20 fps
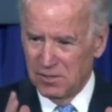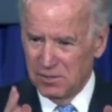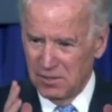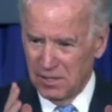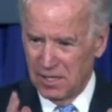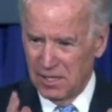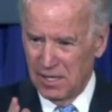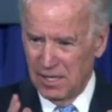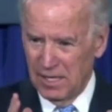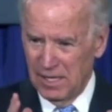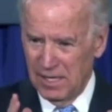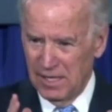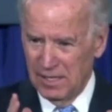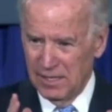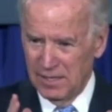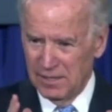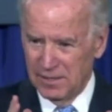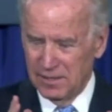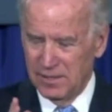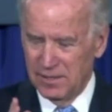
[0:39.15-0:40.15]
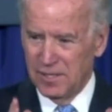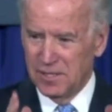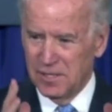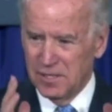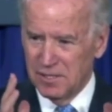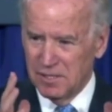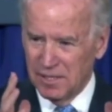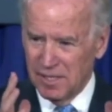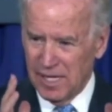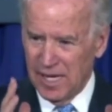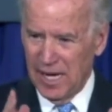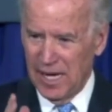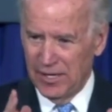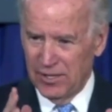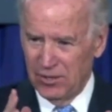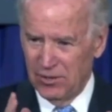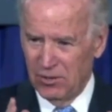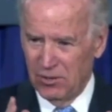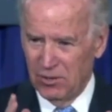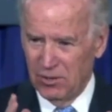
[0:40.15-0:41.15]
are the guys. This is the
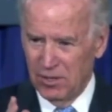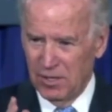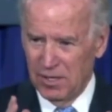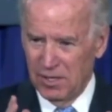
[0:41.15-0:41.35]
category